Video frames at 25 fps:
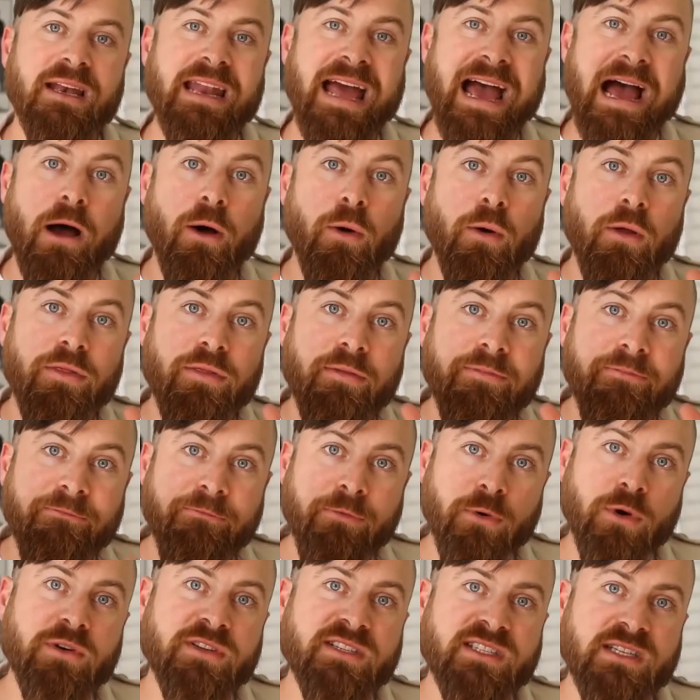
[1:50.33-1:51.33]
Now, the
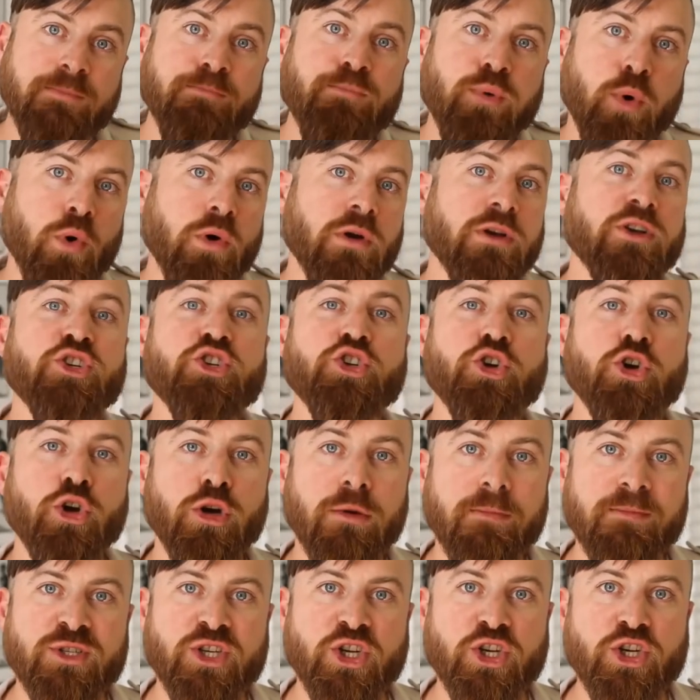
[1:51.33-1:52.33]
first important
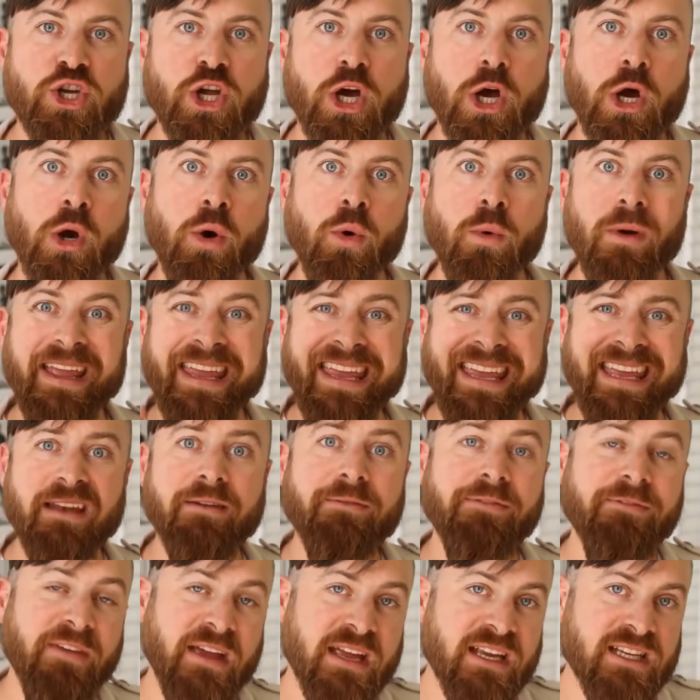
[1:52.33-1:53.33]
term to know in
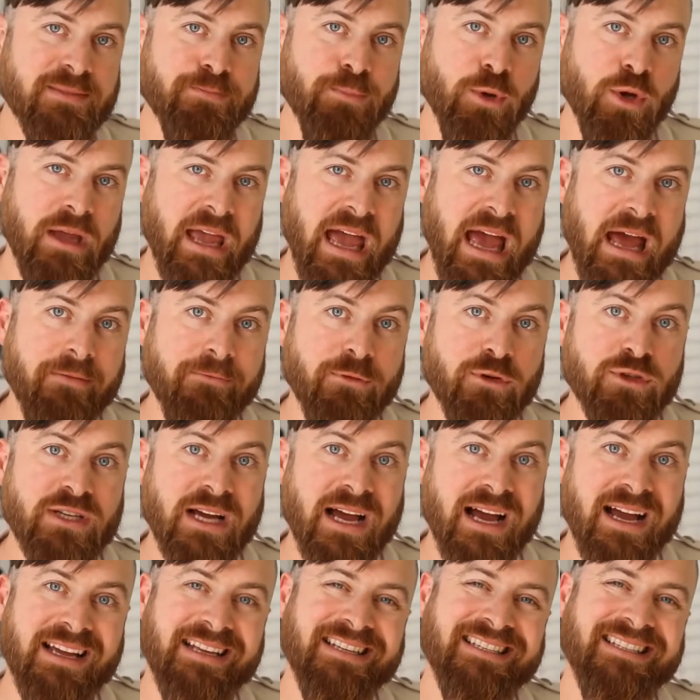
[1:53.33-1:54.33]
Facebook
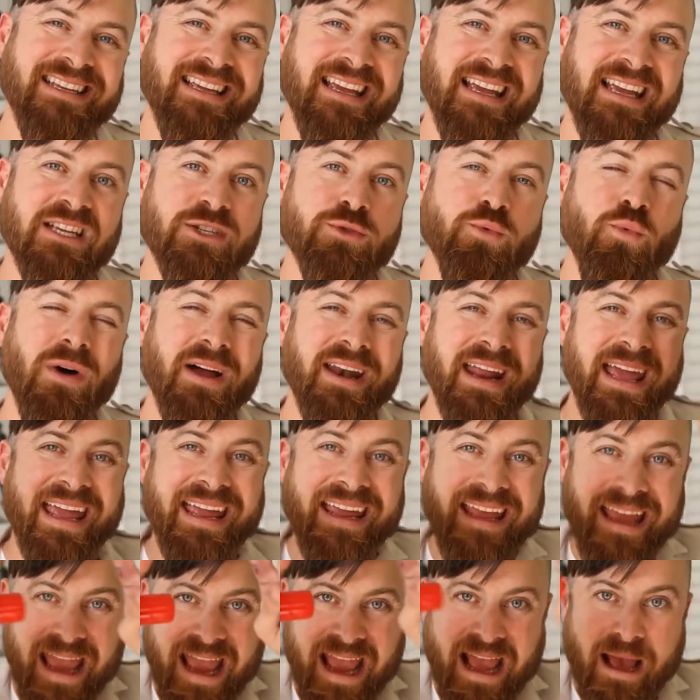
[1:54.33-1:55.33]
advertising is what a
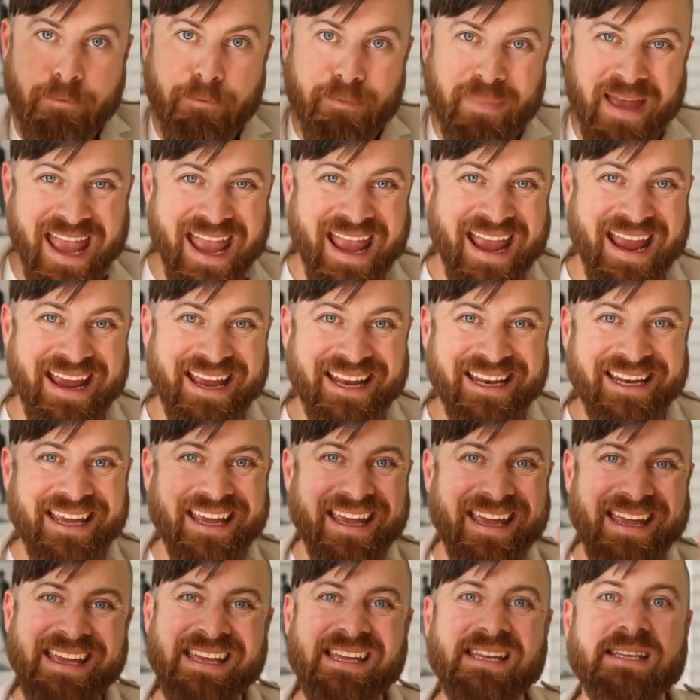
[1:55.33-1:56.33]
campaign
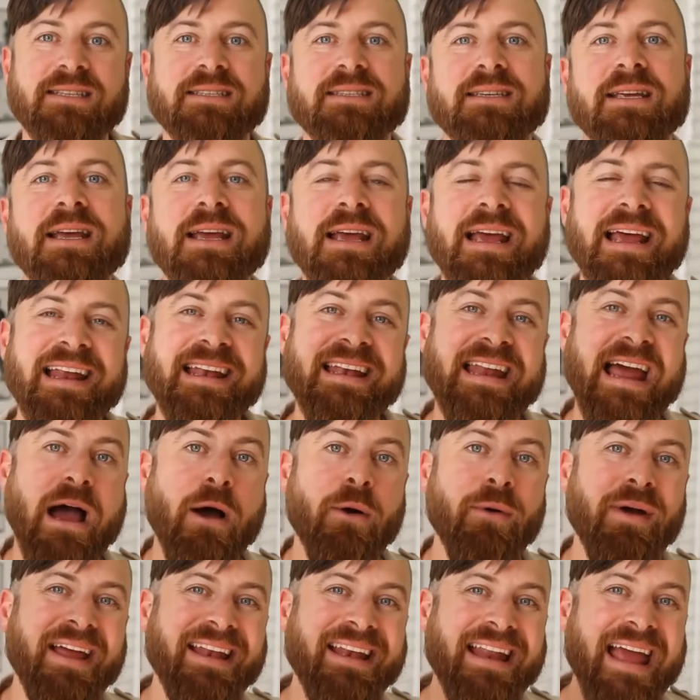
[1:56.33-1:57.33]
is.
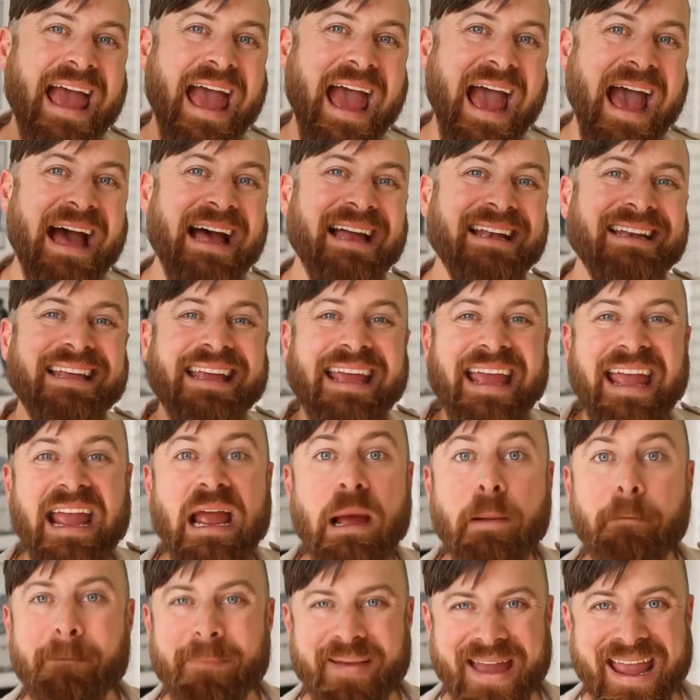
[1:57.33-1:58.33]
Now, an ad
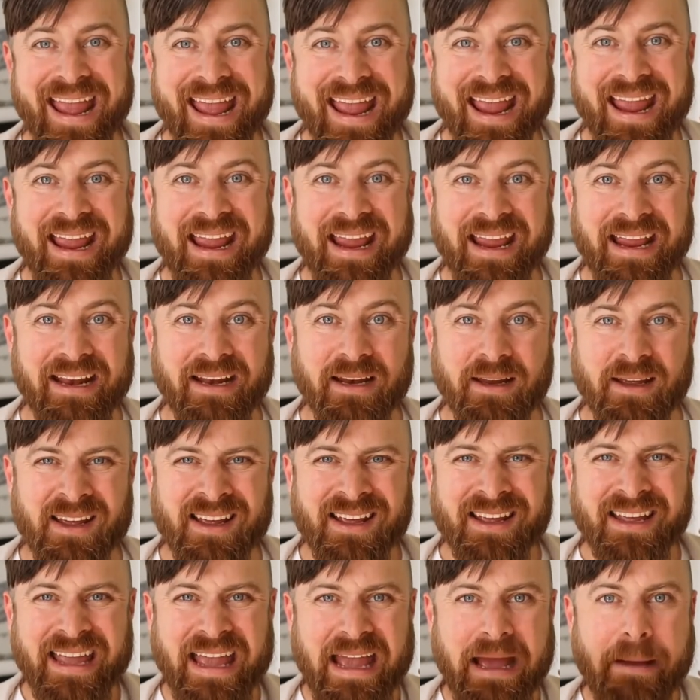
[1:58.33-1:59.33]
campaign,
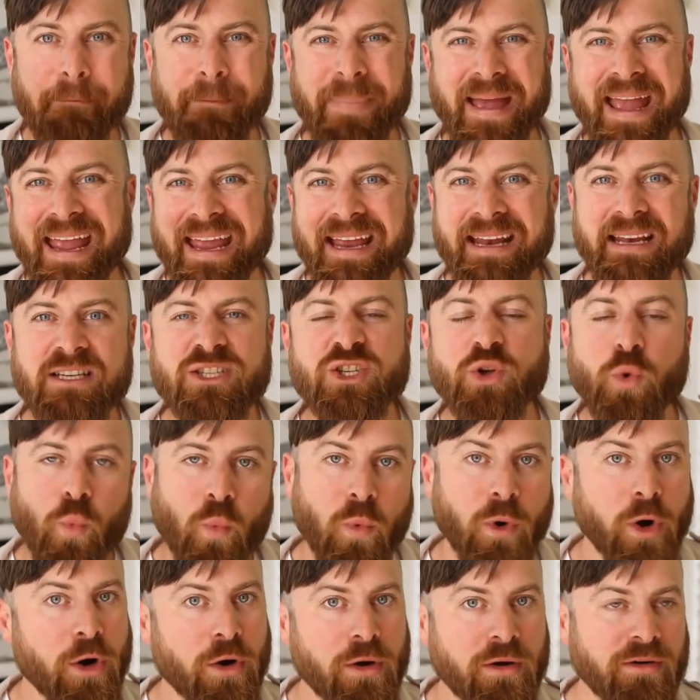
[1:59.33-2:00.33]
campaign is a
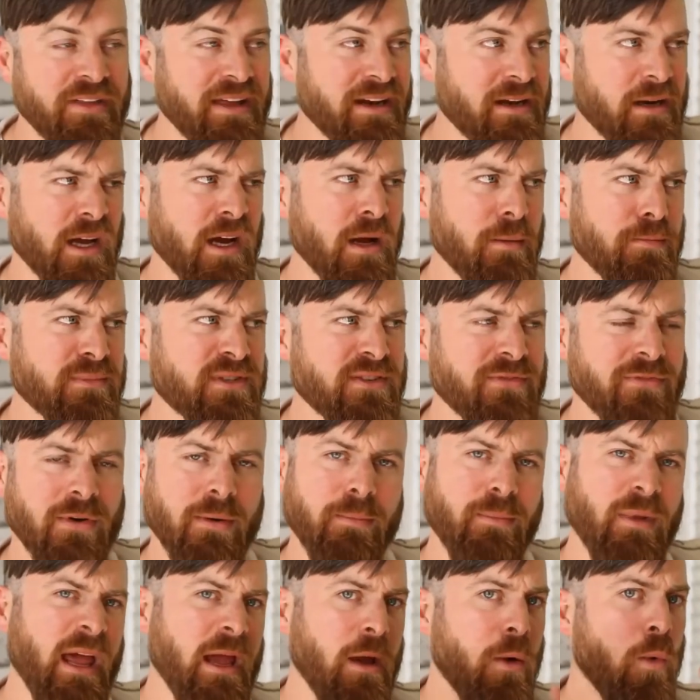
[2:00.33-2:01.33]
word that comes
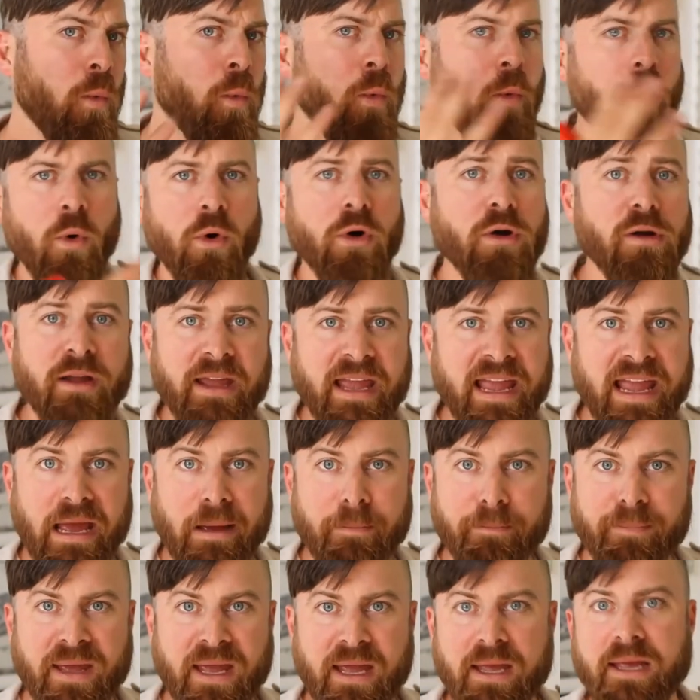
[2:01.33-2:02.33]
from like war
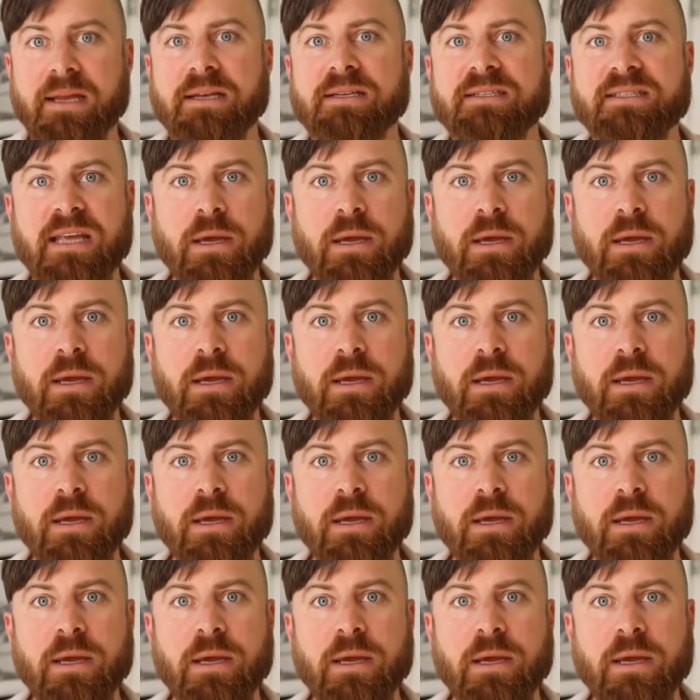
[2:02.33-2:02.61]
campaigns.